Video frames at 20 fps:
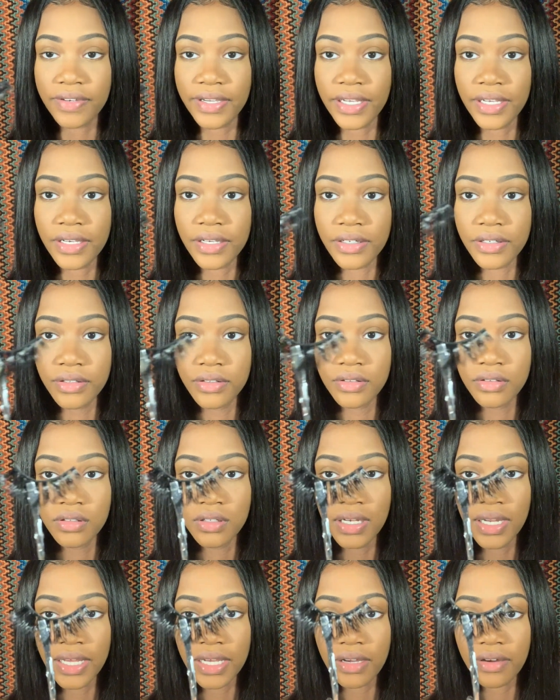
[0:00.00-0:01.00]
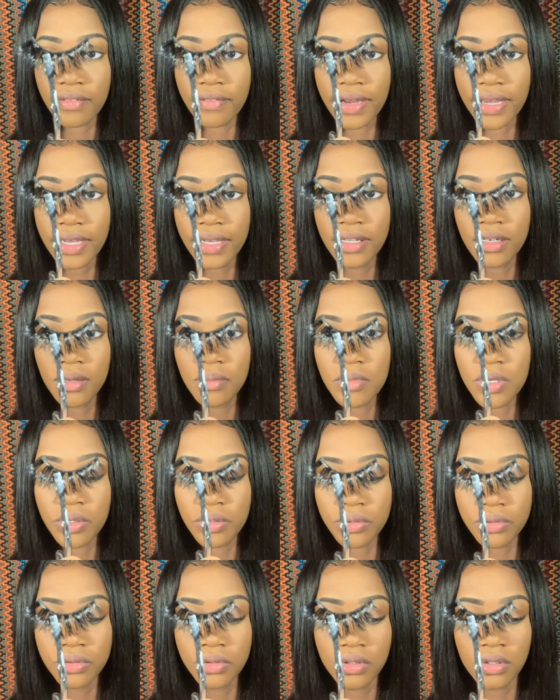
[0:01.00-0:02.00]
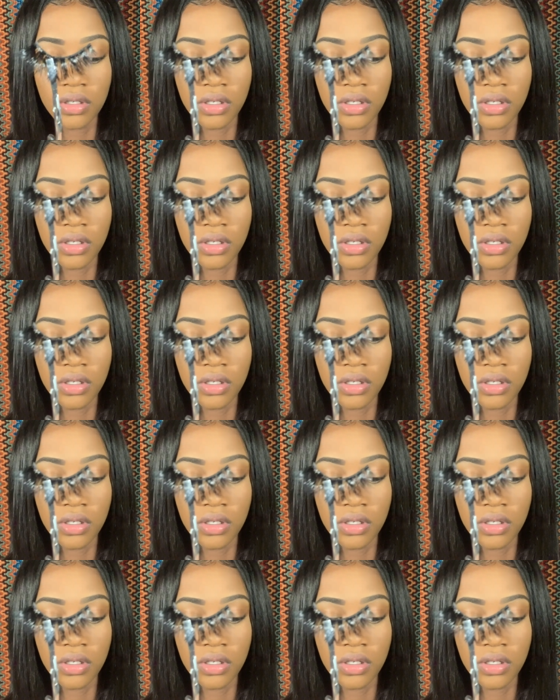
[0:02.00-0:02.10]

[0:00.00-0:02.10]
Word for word: right here, like right in the middle.